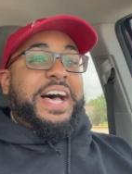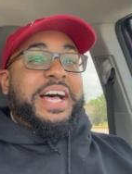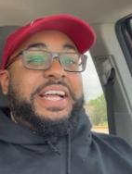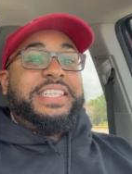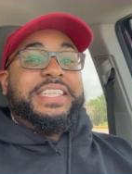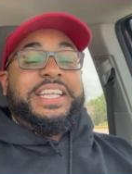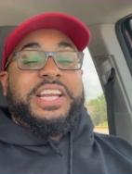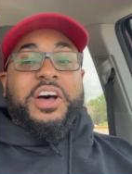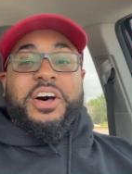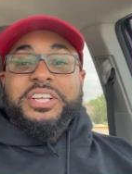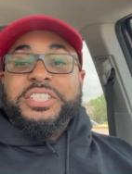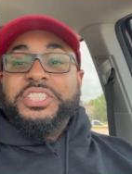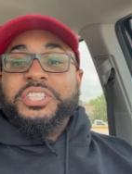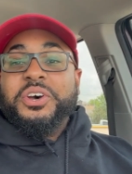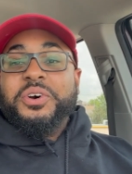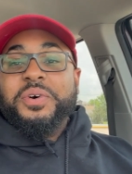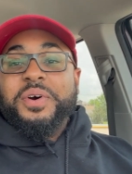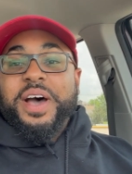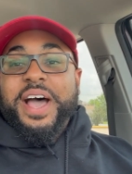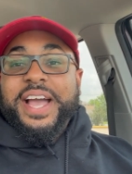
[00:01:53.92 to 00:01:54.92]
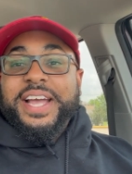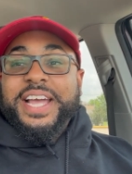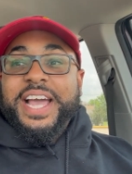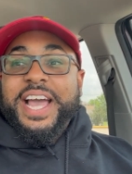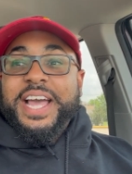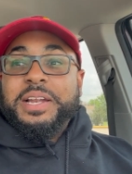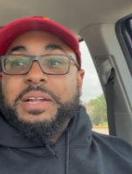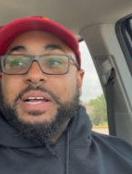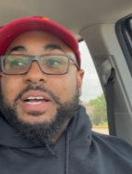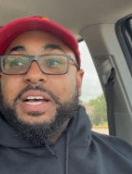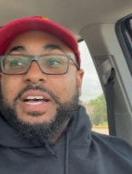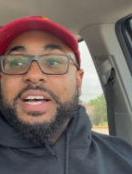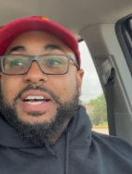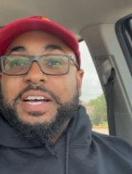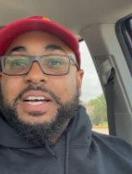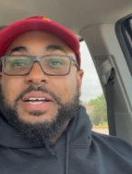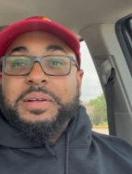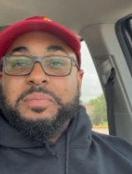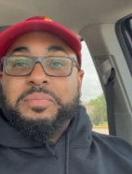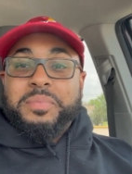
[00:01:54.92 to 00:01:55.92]
Then also I got
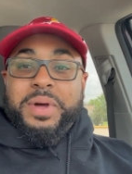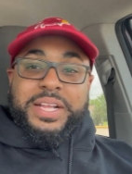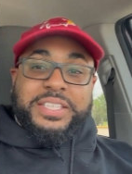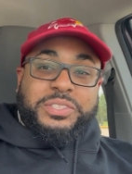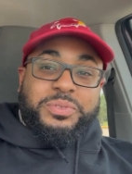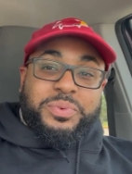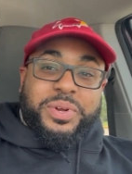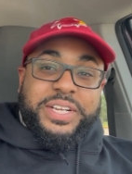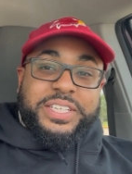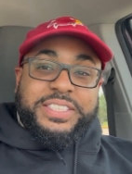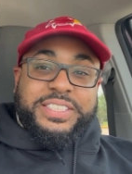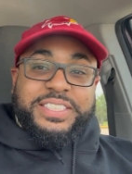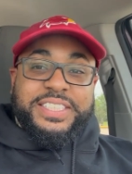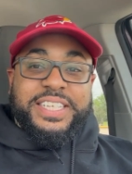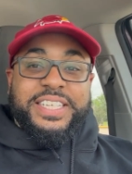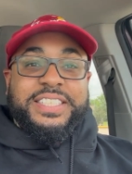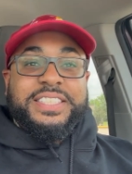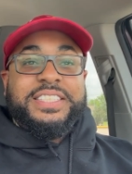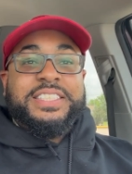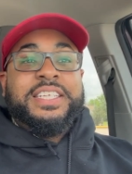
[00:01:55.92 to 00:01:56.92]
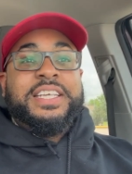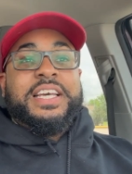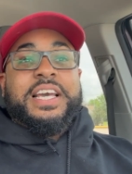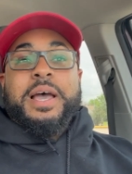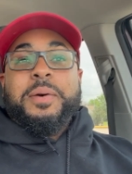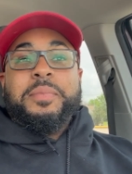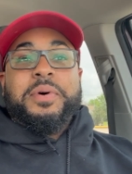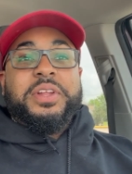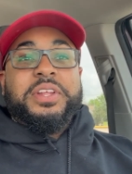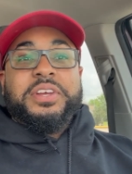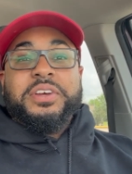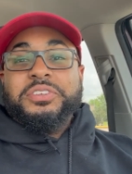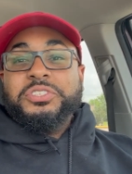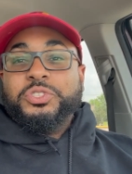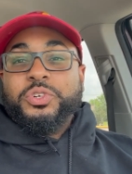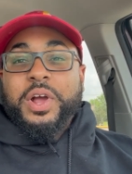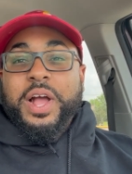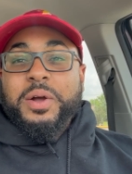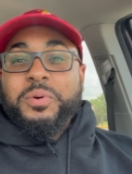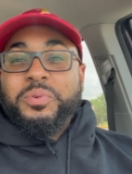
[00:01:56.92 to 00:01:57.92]
mozzarella sticks. I'm only gonna
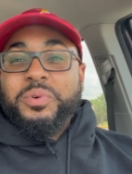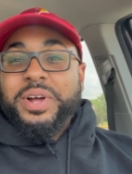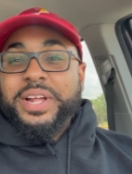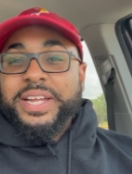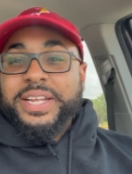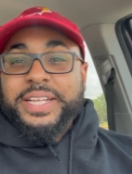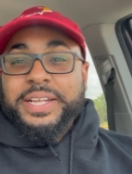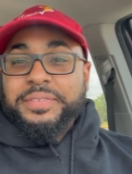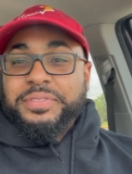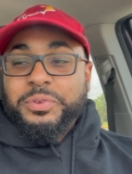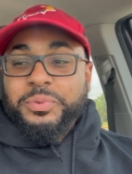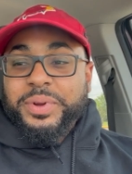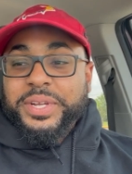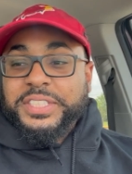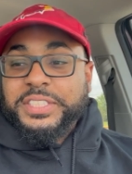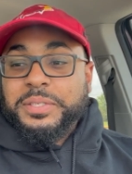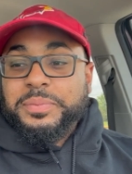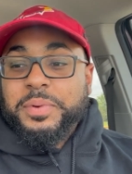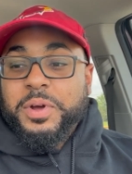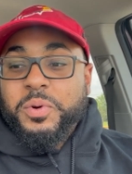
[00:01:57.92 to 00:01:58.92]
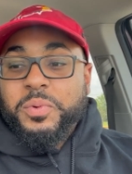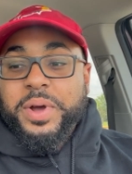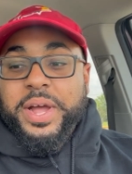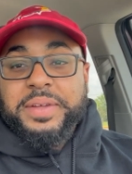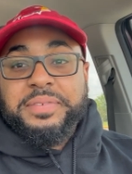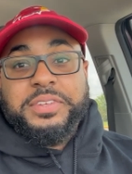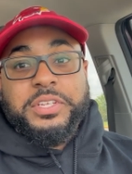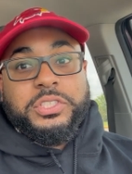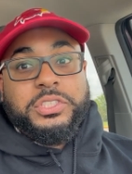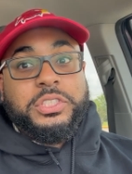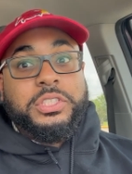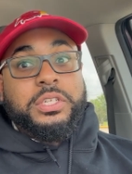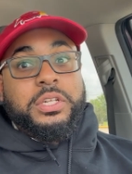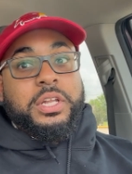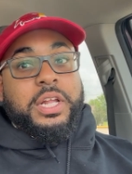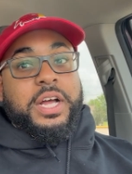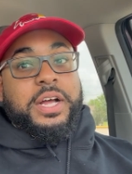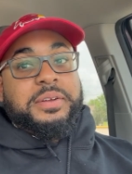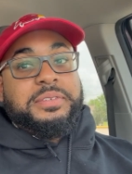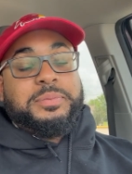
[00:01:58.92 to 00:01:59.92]
try one and give the rest to my wife because she
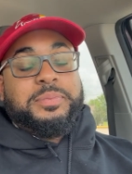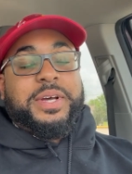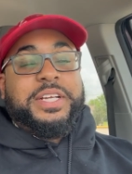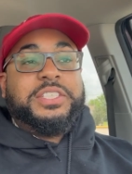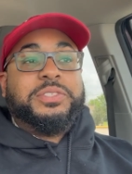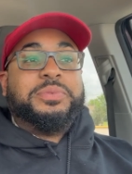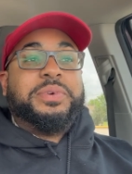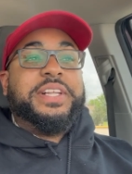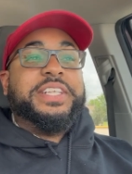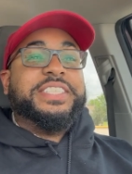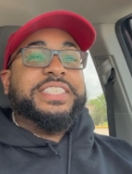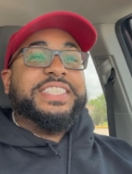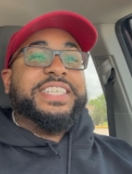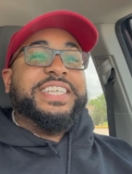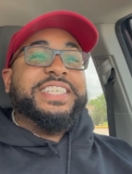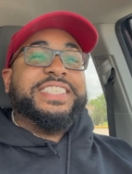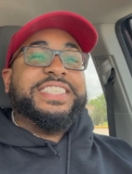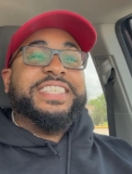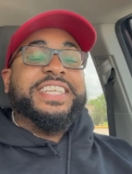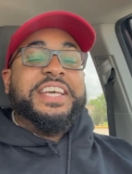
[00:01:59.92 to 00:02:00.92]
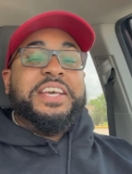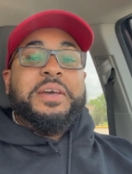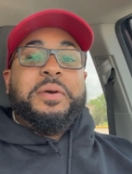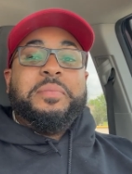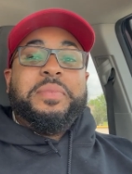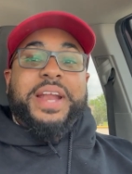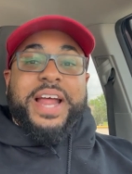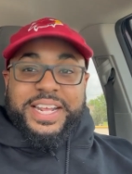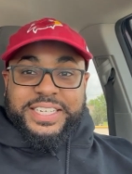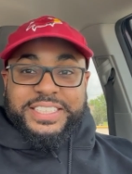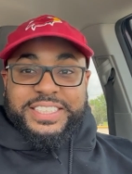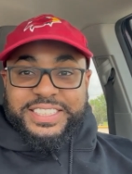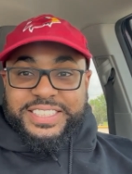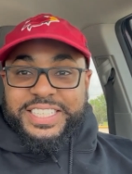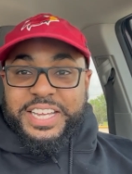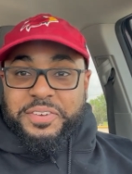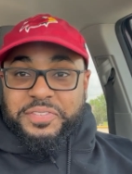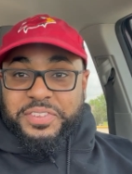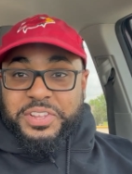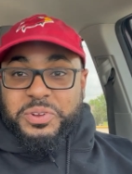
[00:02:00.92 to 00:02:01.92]
loves mozzarella sticks, but I just
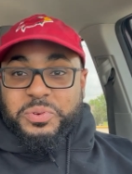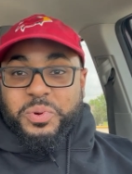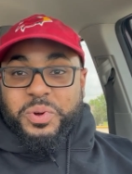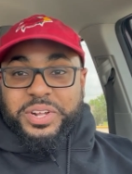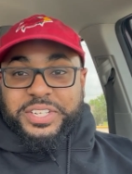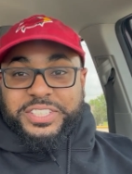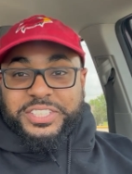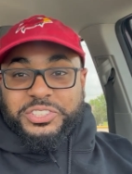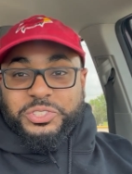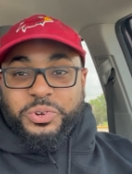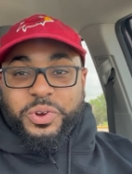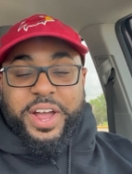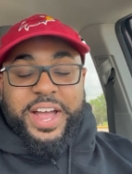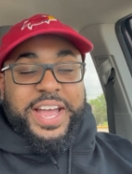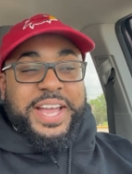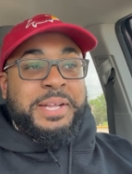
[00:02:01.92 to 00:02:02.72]
definitely want to try